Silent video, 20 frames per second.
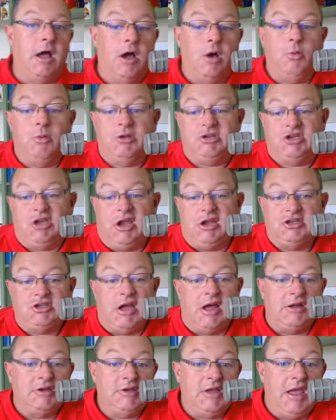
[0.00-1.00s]
with
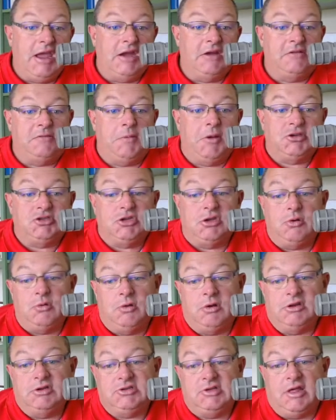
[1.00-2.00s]
change-out day and especially
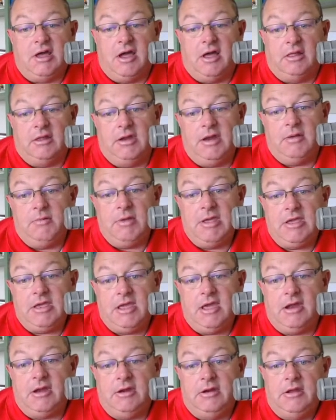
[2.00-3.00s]
going into the holiday
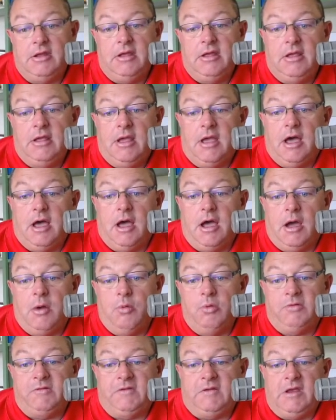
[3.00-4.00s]
weekend.
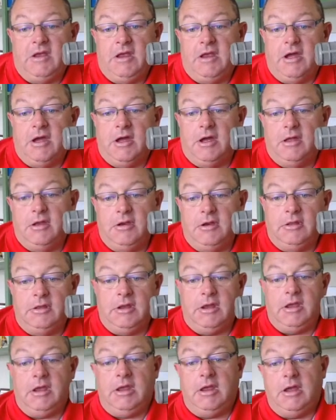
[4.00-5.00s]
We'll see
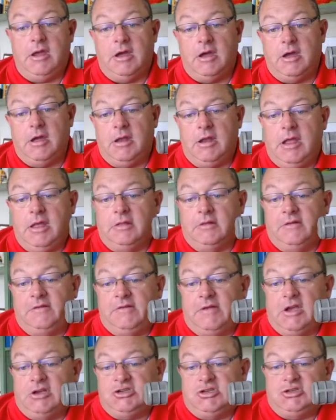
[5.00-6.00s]
the inland
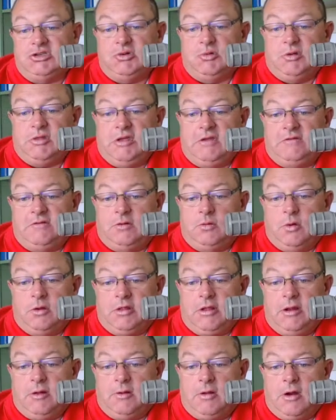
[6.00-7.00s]
sections of northeastern
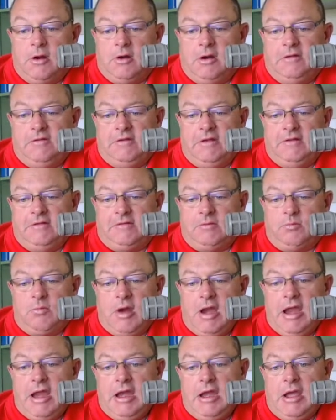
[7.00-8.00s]
North Carolina already seeing some
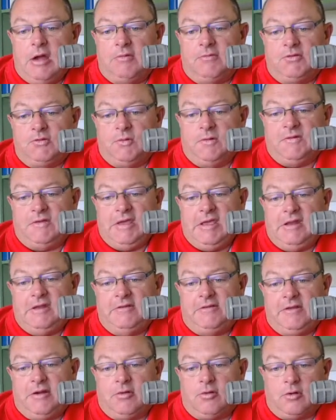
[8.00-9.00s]
rain over towards
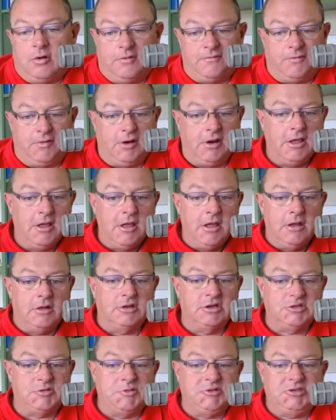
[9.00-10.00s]
Edenton, Hertford,
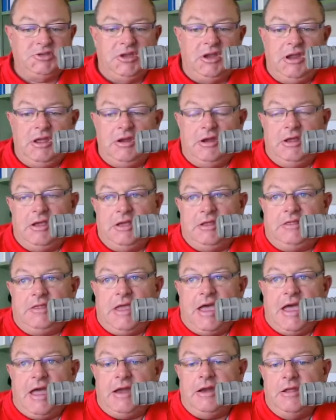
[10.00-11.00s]
Elizabeth City, going to get
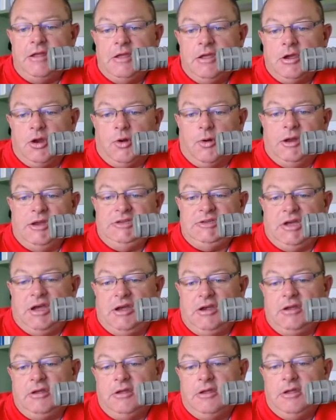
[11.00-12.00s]
that.
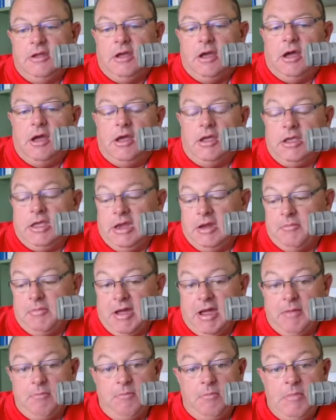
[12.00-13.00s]
Currituck, get it
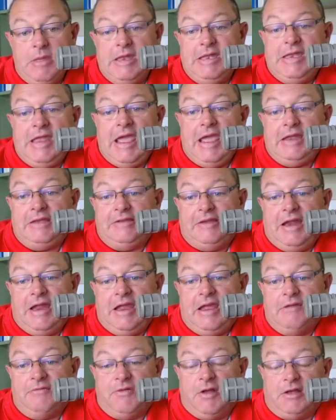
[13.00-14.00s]
by midday
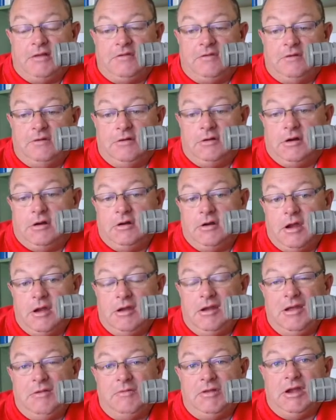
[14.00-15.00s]
today, if not sooner.
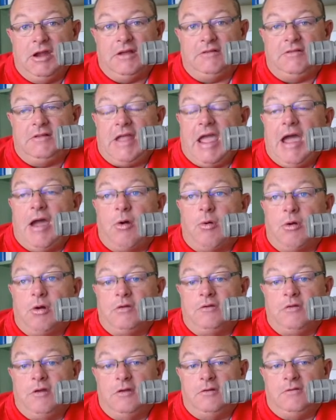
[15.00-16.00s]
You have the next hour.
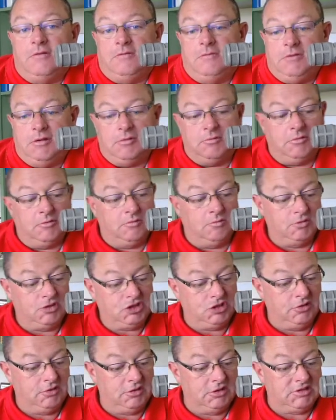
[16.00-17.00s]
So, we're
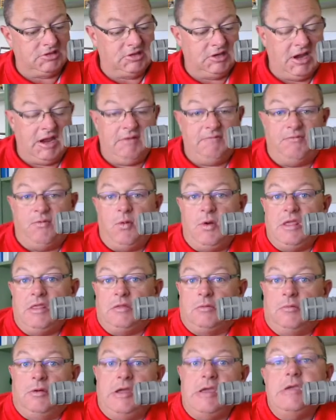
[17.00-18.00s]
shooting this at
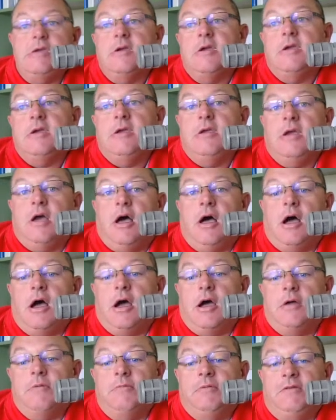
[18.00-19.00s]
8:43.
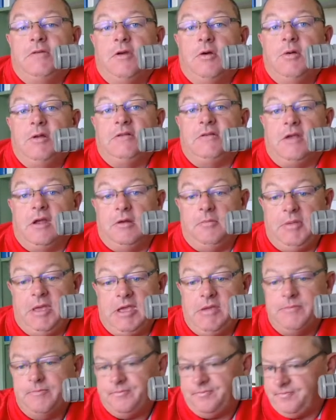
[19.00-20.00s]
So it's going to
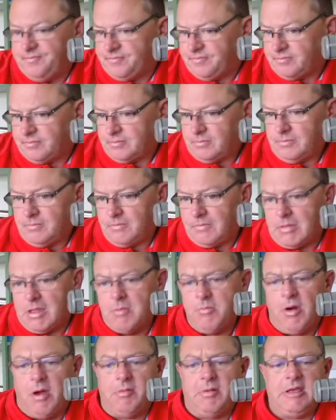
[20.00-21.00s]
be
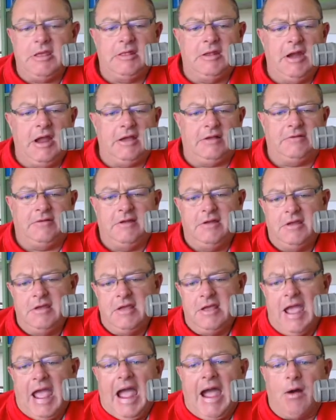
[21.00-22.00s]
probably in the next
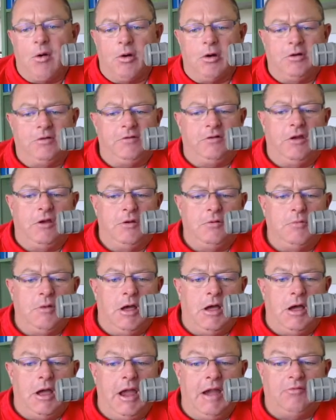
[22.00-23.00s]
hour or so.
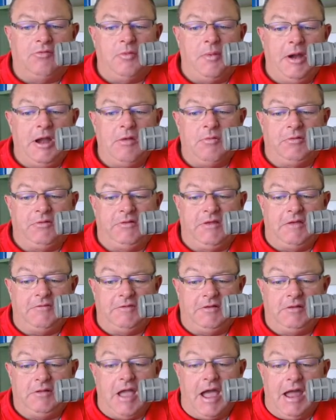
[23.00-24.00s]
Everybody will have
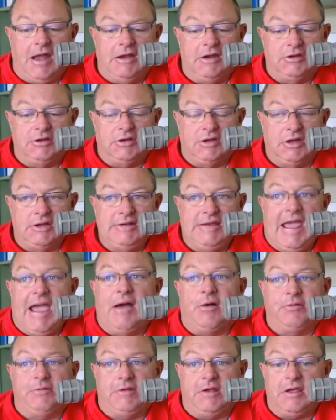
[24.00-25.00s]
gotten a
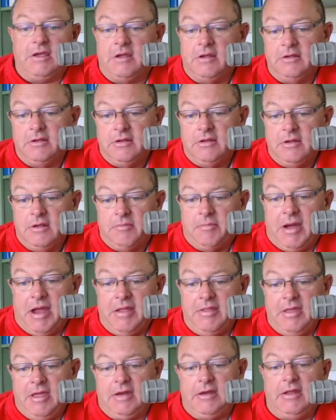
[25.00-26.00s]
dousing
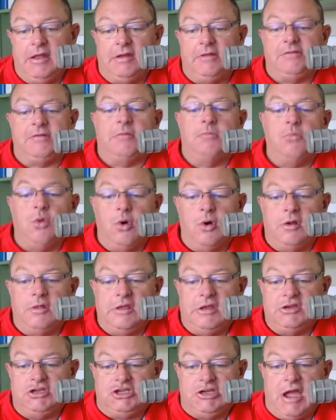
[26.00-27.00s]
by then. Then some more of
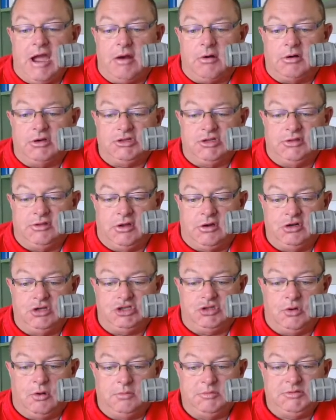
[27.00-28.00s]
these showers and
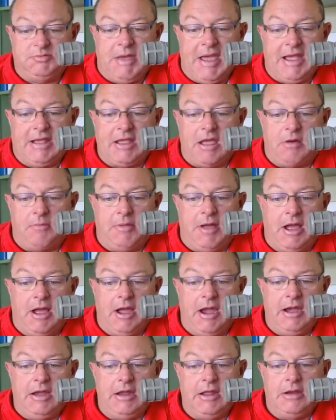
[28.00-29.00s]
thunderstorms back out
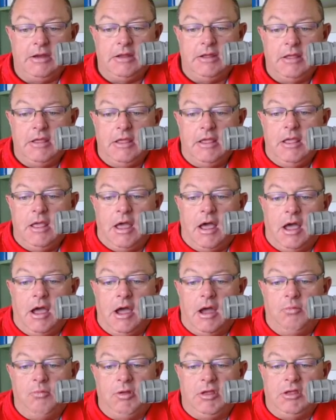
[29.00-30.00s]
behind it.
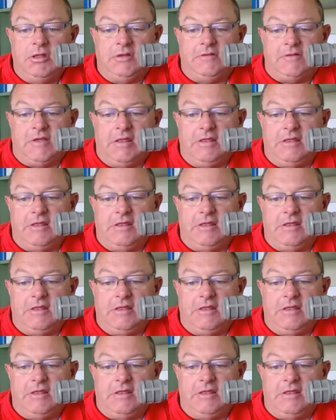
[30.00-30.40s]
It really looks like